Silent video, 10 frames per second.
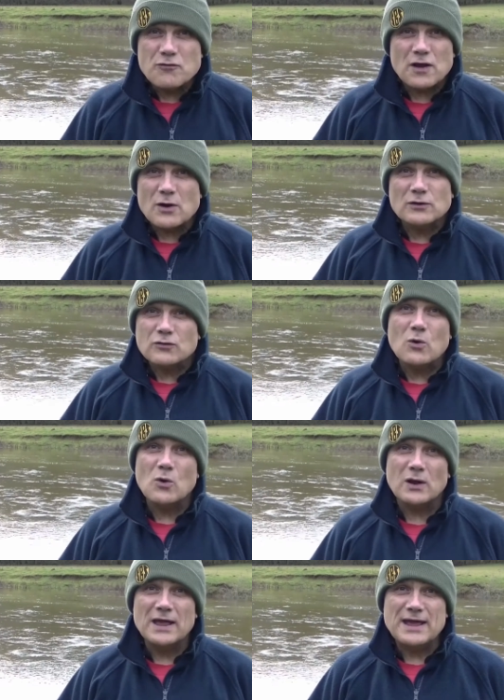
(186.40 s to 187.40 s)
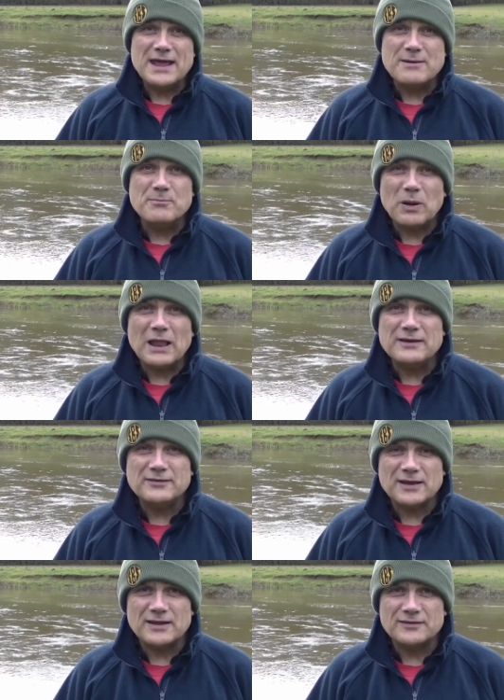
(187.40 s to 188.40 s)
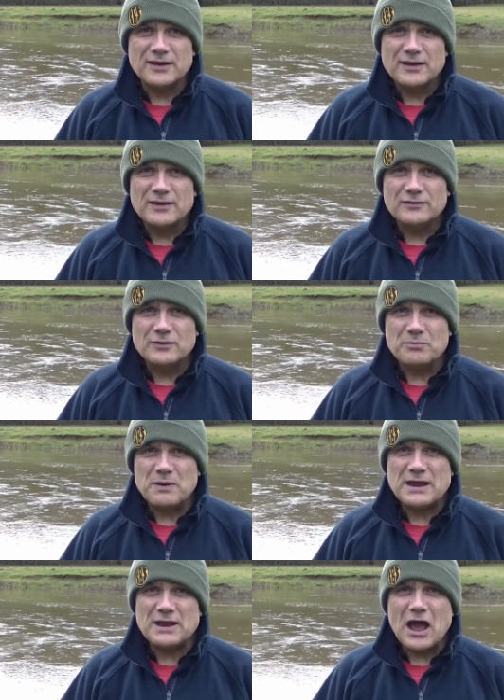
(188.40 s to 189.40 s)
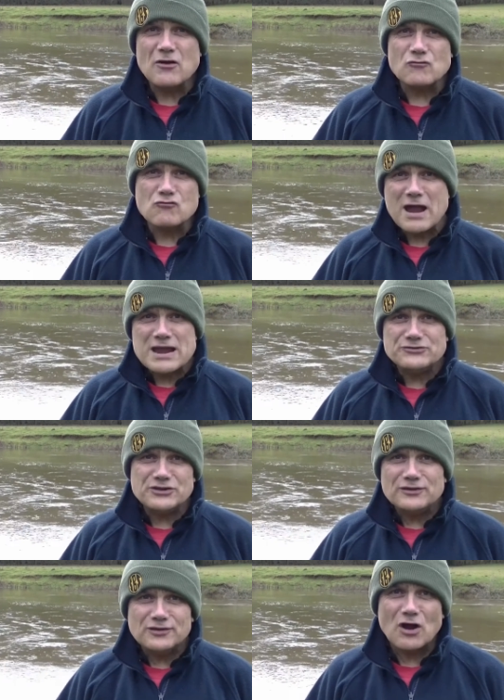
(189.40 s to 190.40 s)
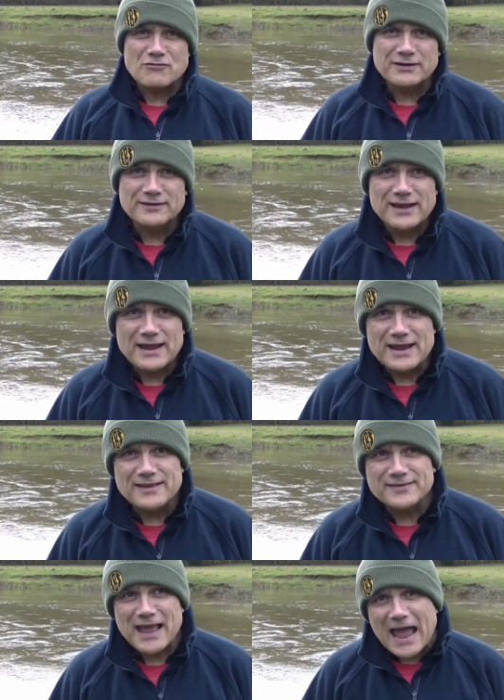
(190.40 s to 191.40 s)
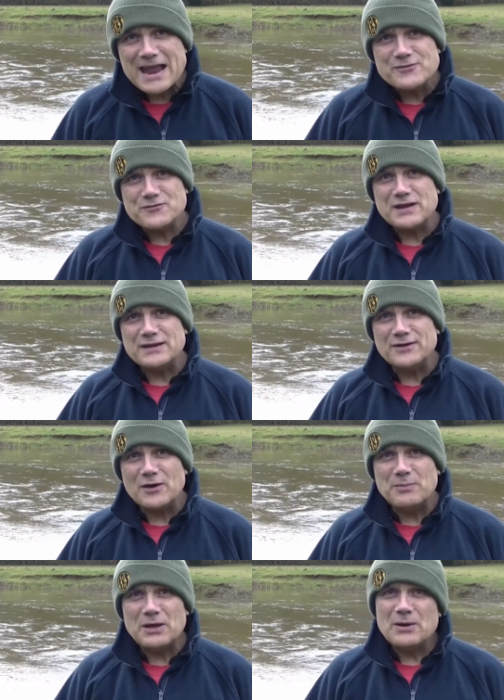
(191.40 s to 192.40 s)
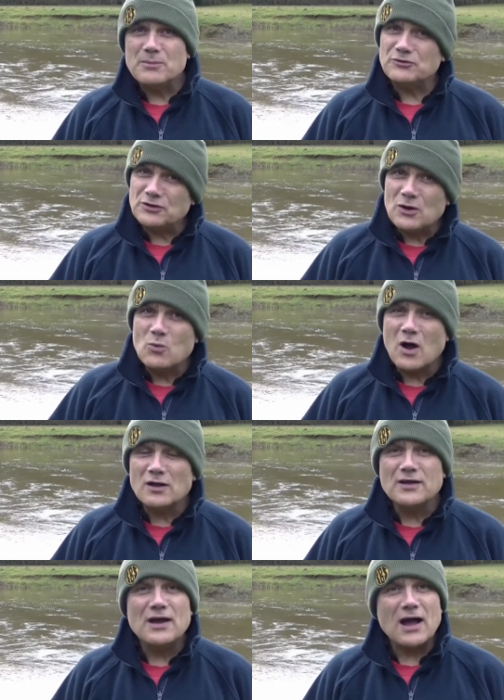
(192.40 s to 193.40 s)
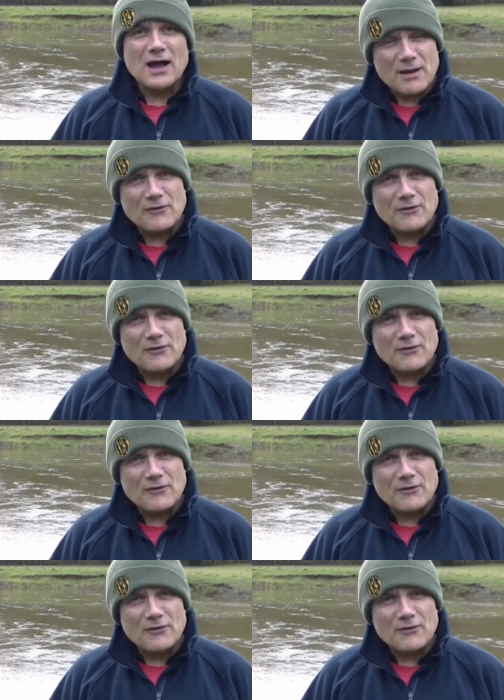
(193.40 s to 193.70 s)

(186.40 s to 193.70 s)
flow at all in places to being a raging torrent. It's eight feet up, but you know what? I'm